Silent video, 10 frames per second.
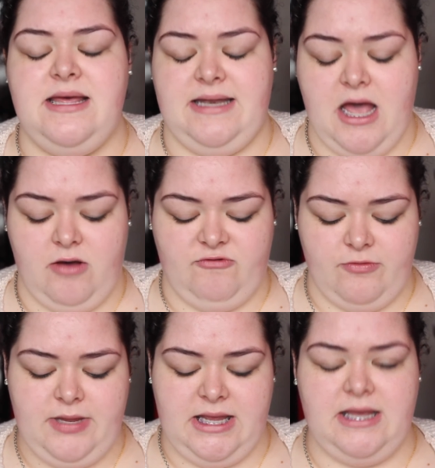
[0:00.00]
Now for
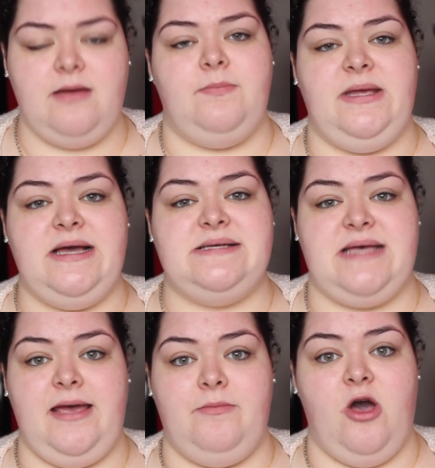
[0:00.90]
me, because
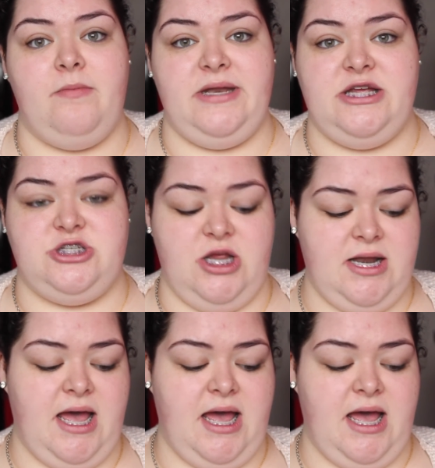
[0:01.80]
I am combination,